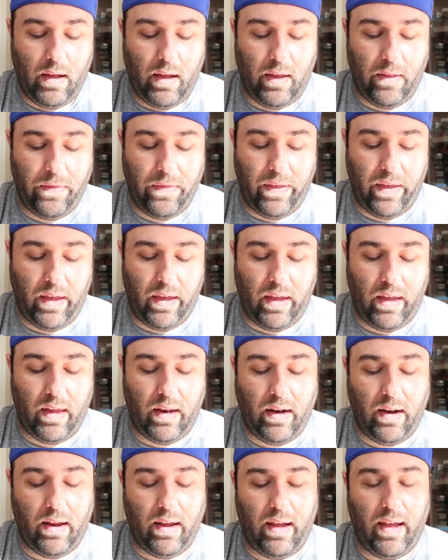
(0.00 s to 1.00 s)
And
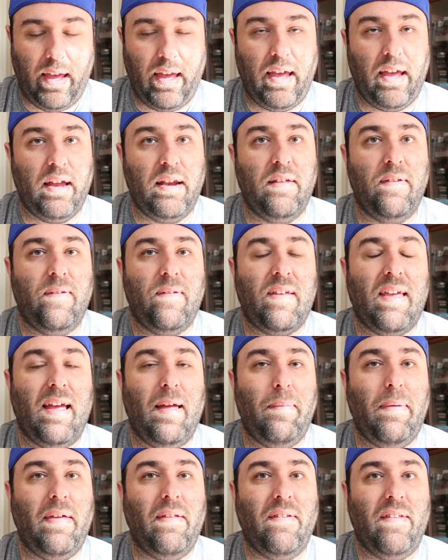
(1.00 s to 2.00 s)
then Han is
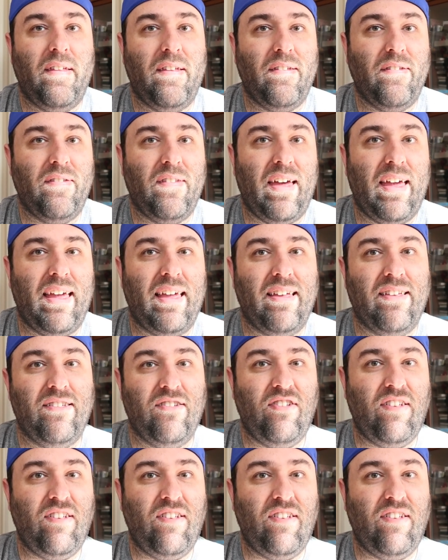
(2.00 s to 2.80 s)
kind of being like,